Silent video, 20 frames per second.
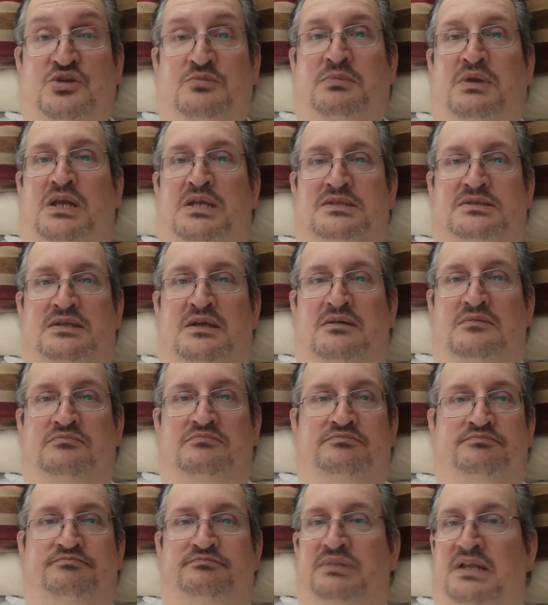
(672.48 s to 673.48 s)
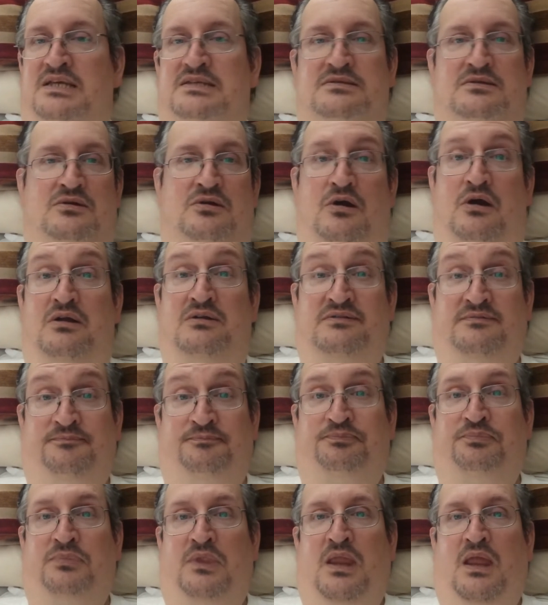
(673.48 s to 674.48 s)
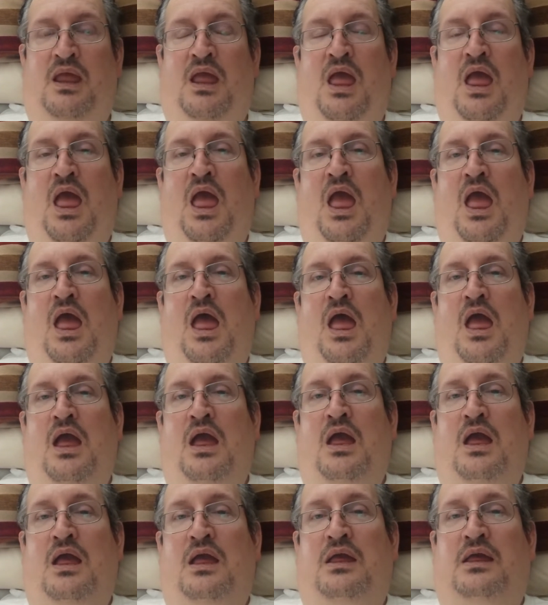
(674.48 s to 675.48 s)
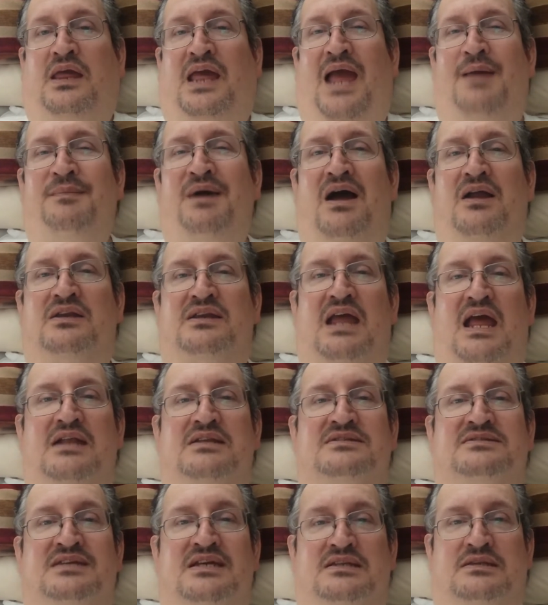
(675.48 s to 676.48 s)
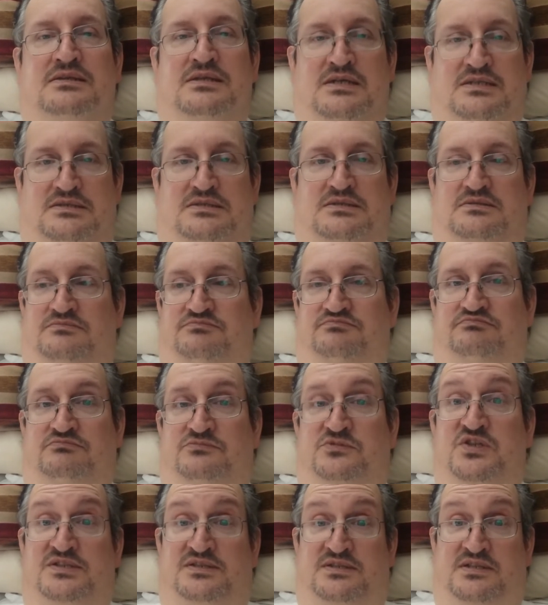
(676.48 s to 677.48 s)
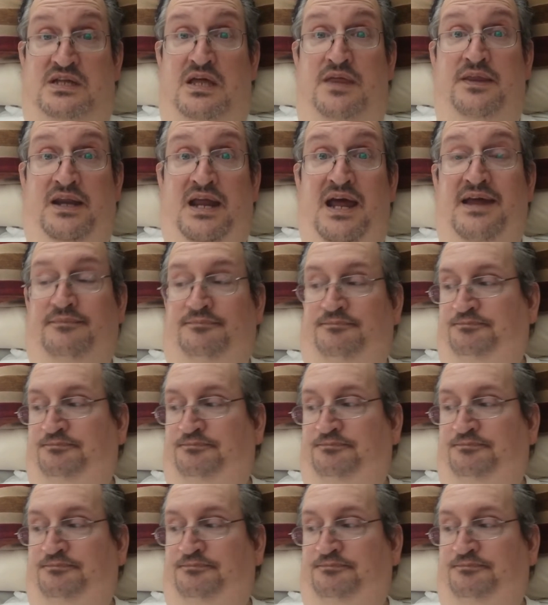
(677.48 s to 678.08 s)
minister, bless her heart, came out and said this just the other day.